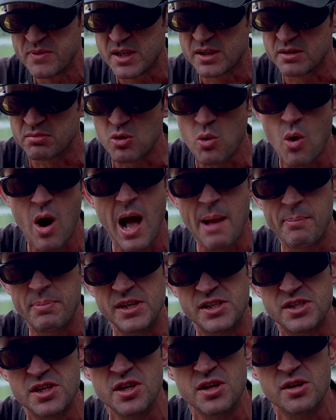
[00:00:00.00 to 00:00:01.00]
So I'm quite
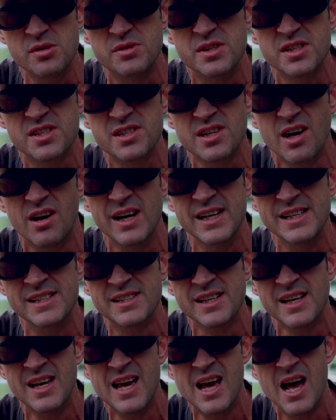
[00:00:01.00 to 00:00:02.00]
happy to use a
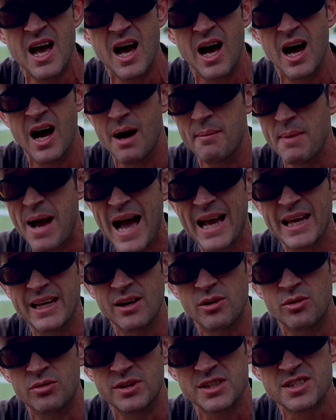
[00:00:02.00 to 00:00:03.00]
size
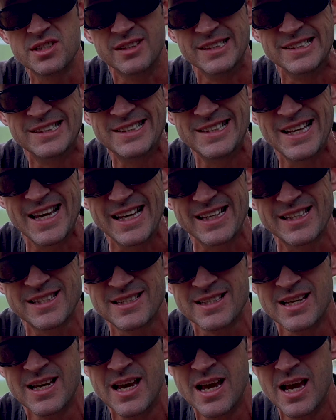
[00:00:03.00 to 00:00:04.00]
8 or a size
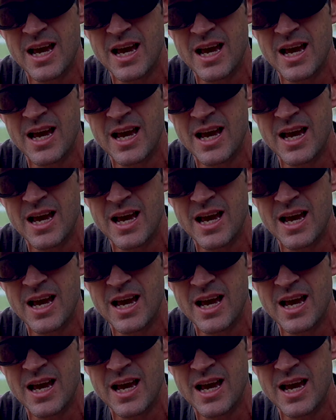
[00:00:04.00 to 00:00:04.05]
6.